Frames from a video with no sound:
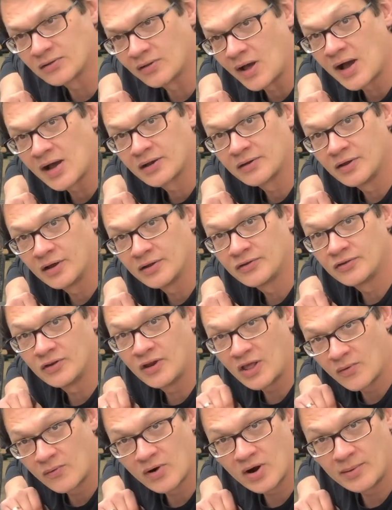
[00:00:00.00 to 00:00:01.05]
lock nuts
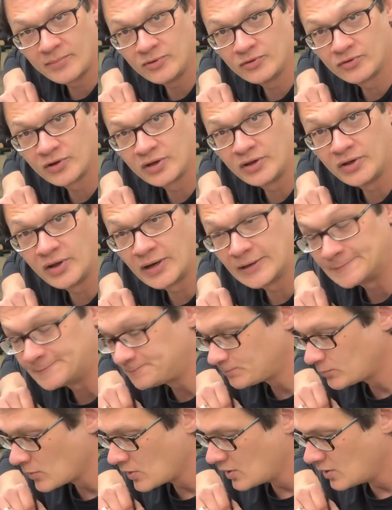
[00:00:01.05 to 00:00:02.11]
anywhere I'm using a nut.
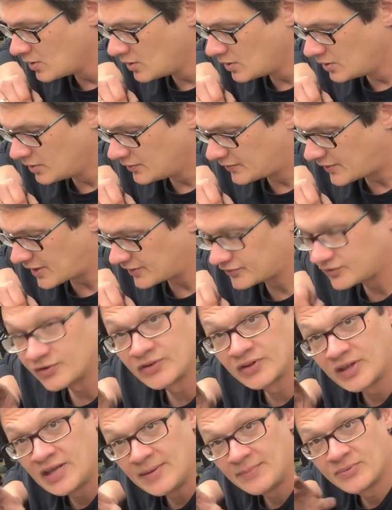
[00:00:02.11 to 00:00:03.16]
That's just
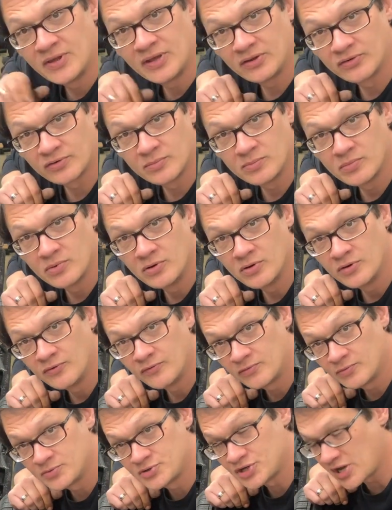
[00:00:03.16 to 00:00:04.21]
to keep things from
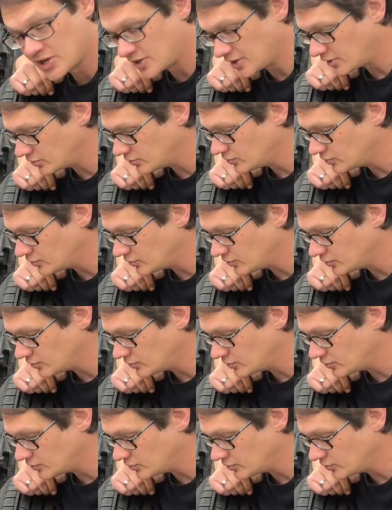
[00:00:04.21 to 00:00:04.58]
shaking